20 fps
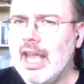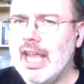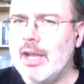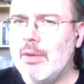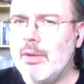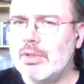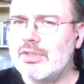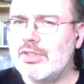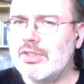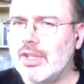
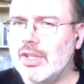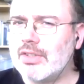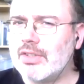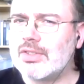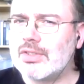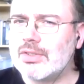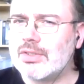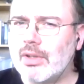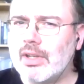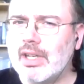It was
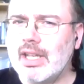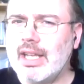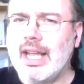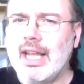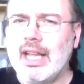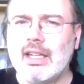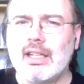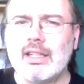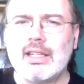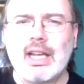just sort of
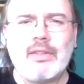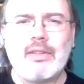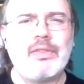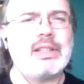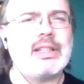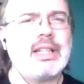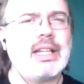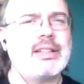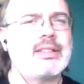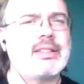held off
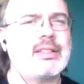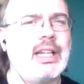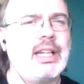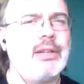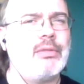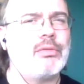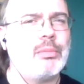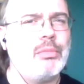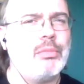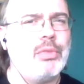at that slight
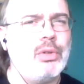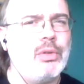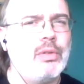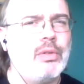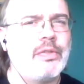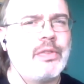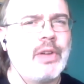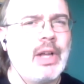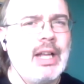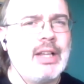
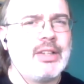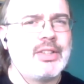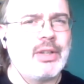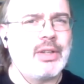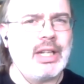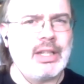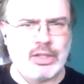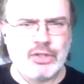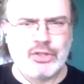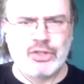remove so
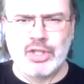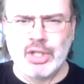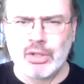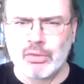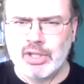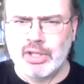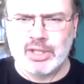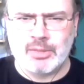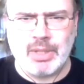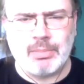that the
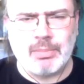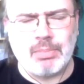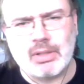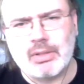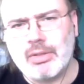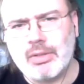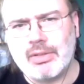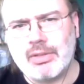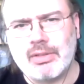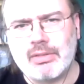serious people
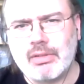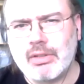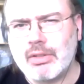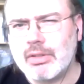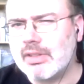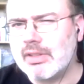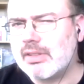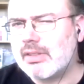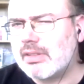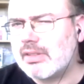couldn't
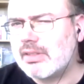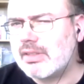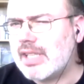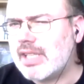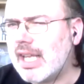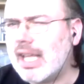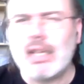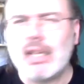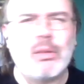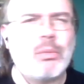
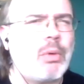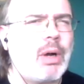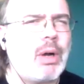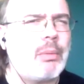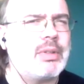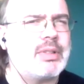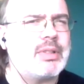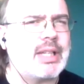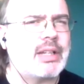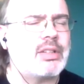tell what
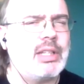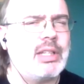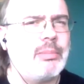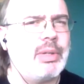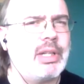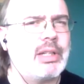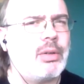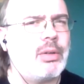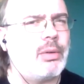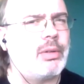was actually
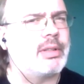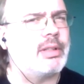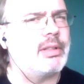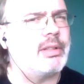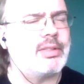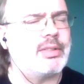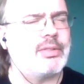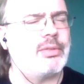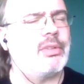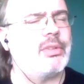being told in the
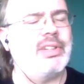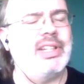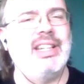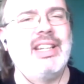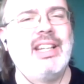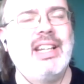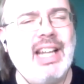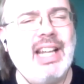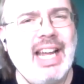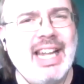story.
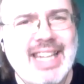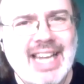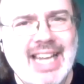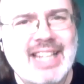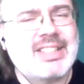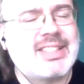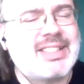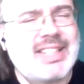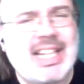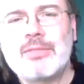And
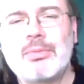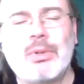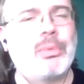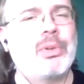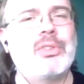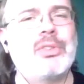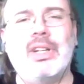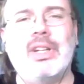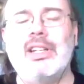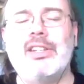that's what
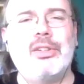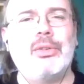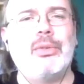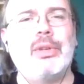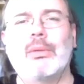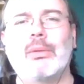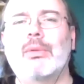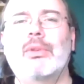we're trying to do here.